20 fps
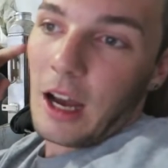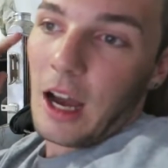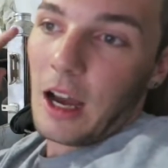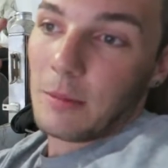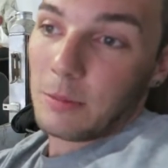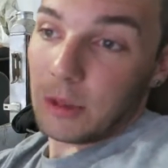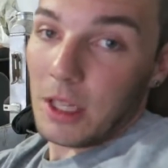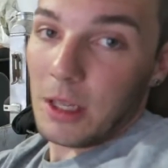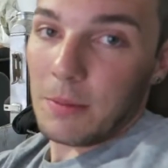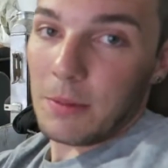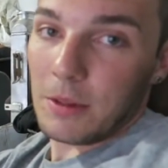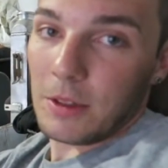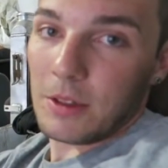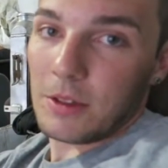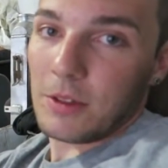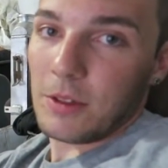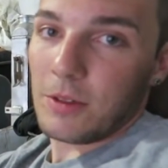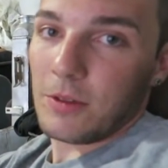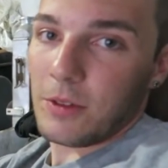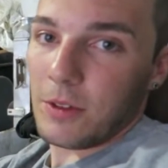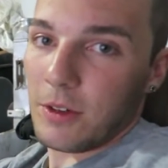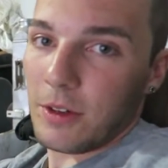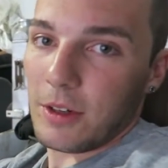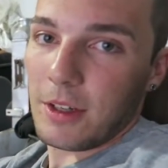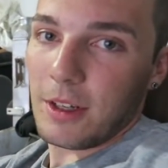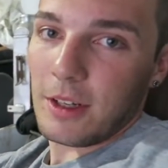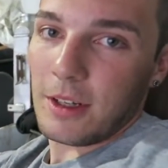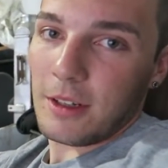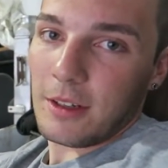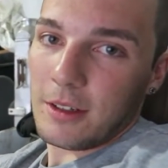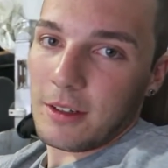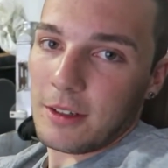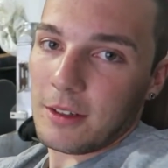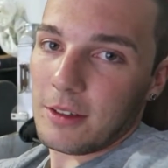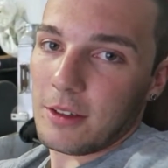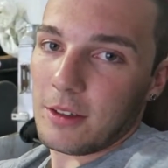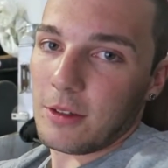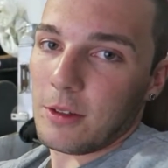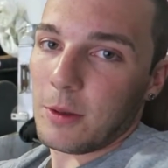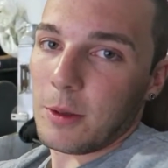I'm keeping the 240.
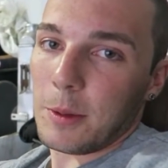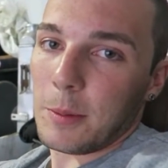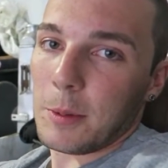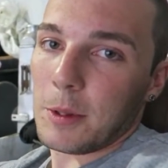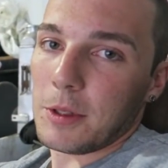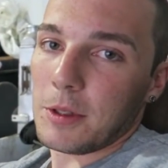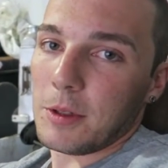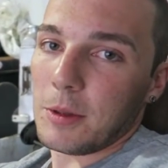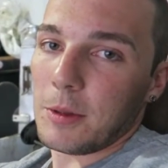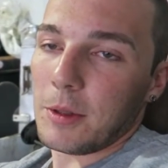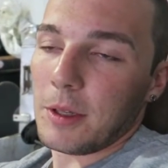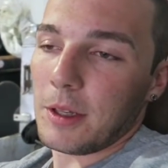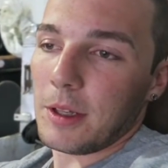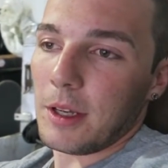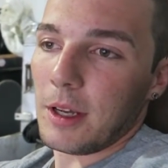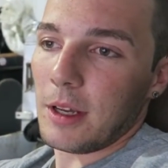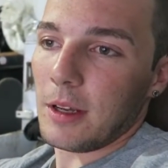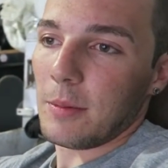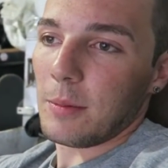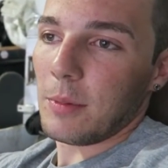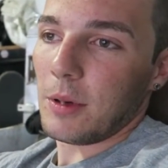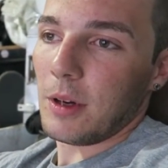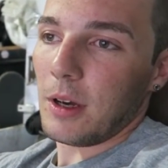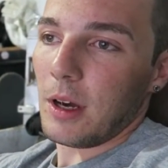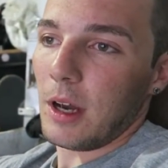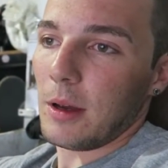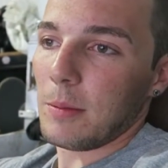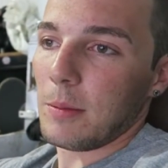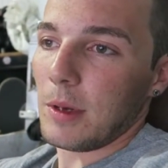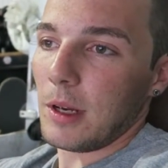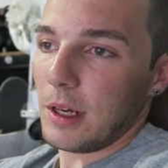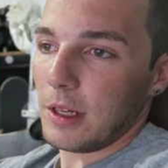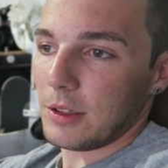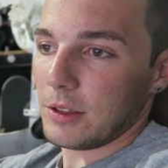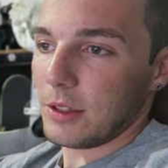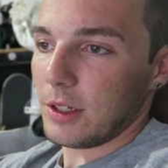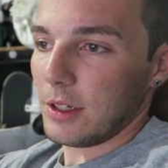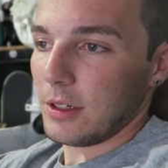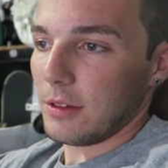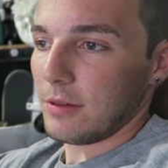Don't know what I'm gonna do with it yet, but I'm
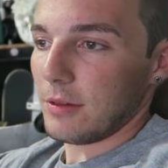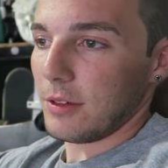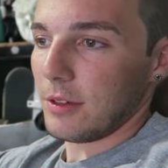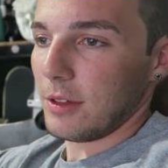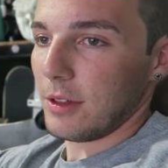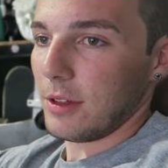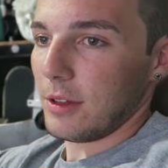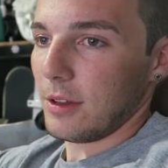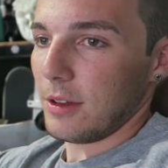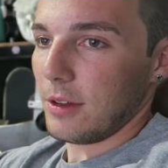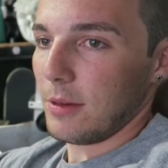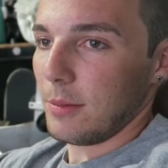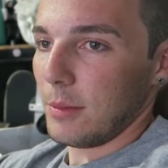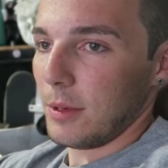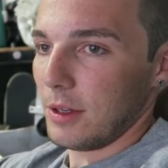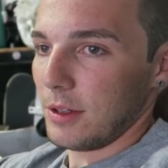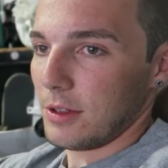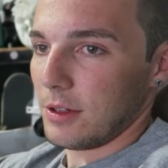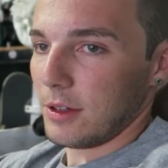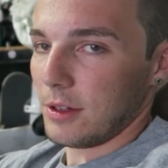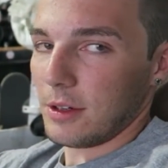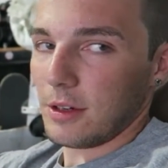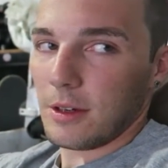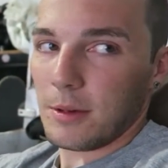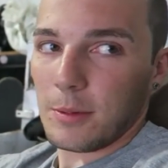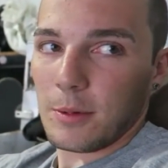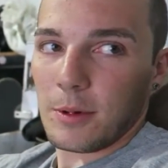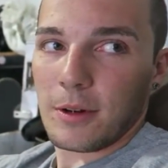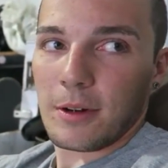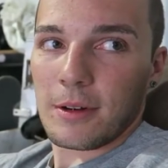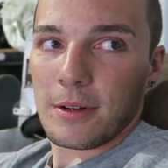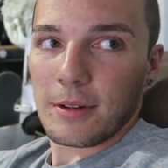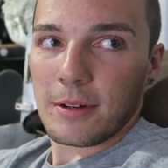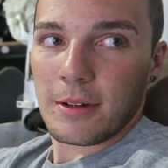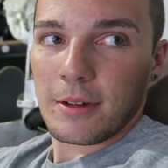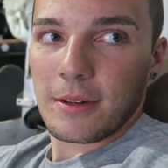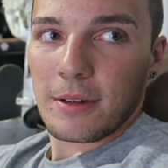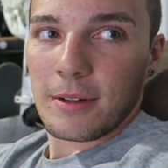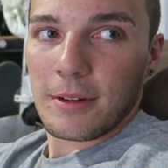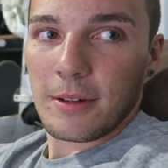not trading for the, the mini truck anymore. Damn,